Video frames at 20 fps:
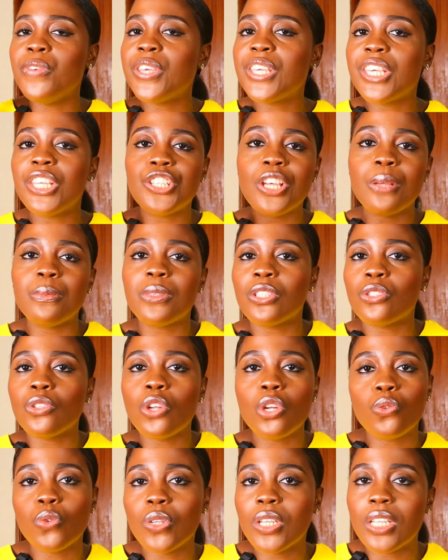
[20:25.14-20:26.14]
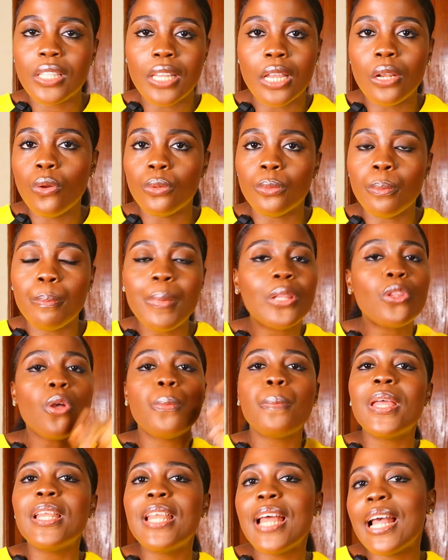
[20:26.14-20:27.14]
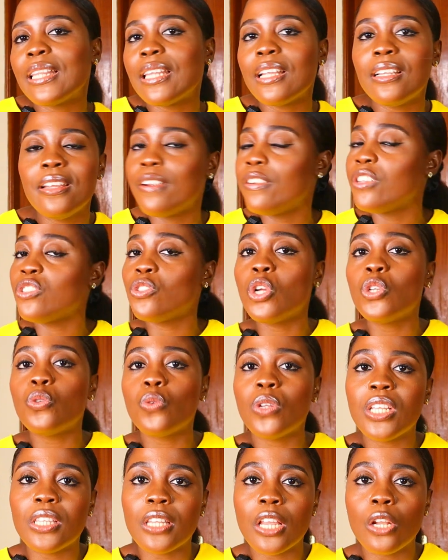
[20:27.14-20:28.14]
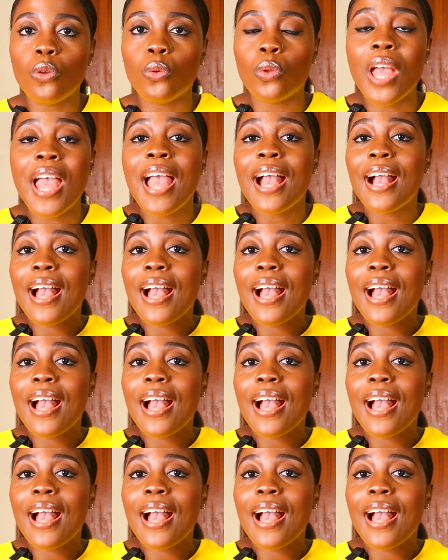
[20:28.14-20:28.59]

Veekee James is not doing it alone. Matopeda Atelier is not doing it alone.